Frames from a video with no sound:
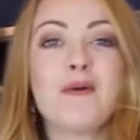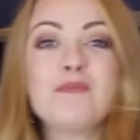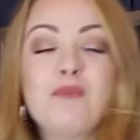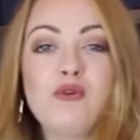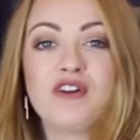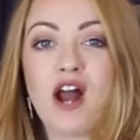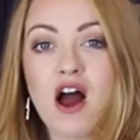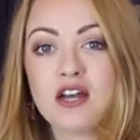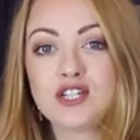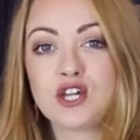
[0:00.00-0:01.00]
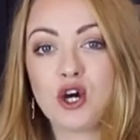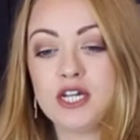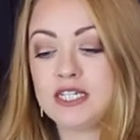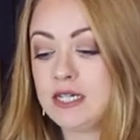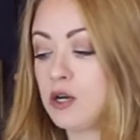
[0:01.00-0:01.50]
Moving on to the
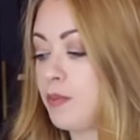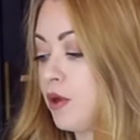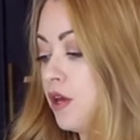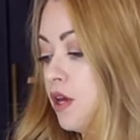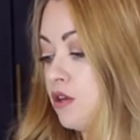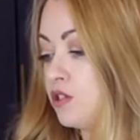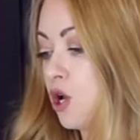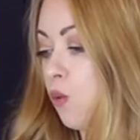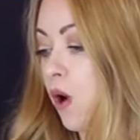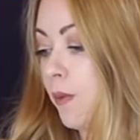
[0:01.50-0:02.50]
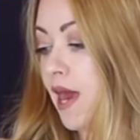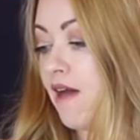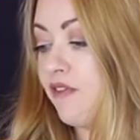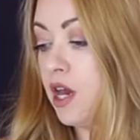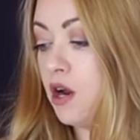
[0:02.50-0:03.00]
honey syrup. So what we
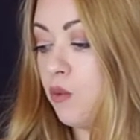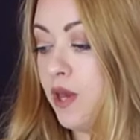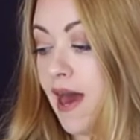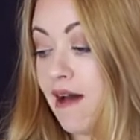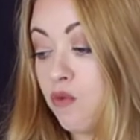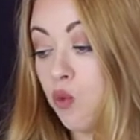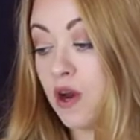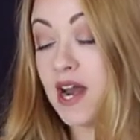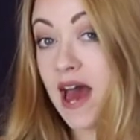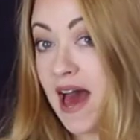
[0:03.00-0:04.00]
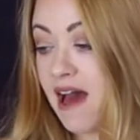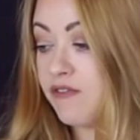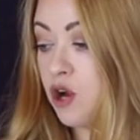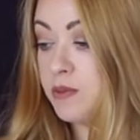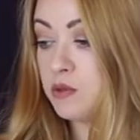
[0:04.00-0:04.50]
have here, we have one and a
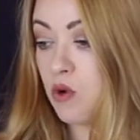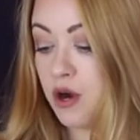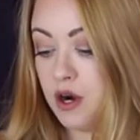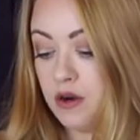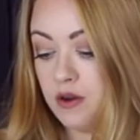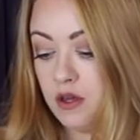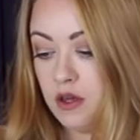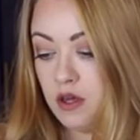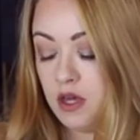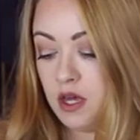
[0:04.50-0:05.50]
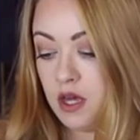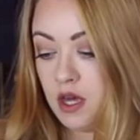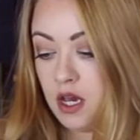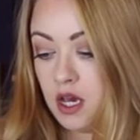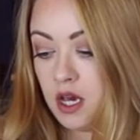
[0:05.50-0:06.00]
half cups of water,
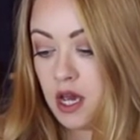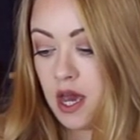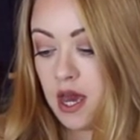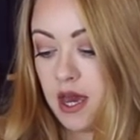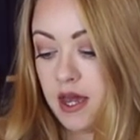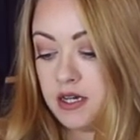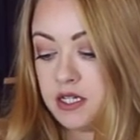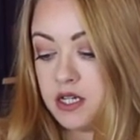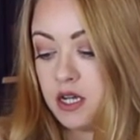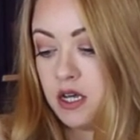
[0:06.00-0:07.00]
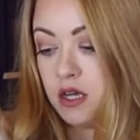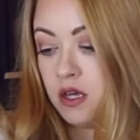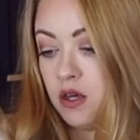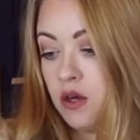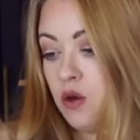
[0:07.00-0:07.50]
and
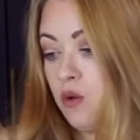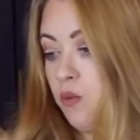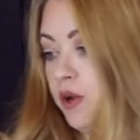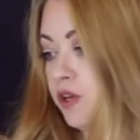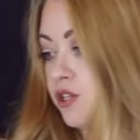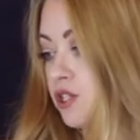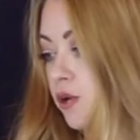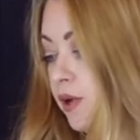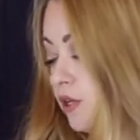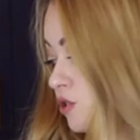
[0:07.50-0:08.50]
we are just going